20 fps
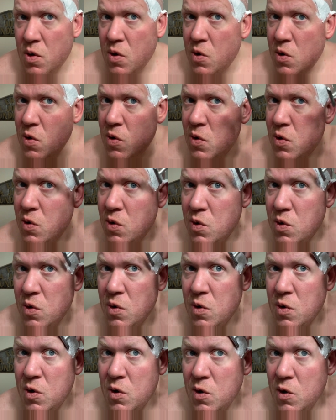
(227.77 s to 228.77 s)

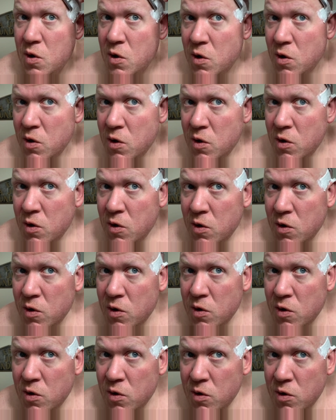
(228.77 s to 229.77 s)

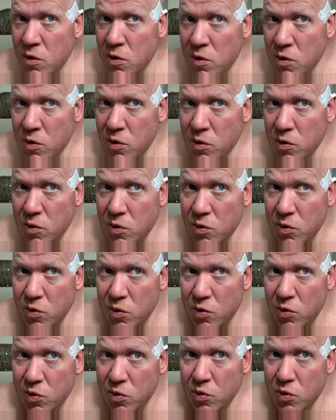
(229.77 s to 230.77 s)

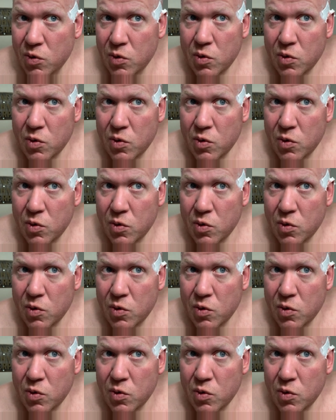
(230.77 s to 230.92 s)
Nobody speaks.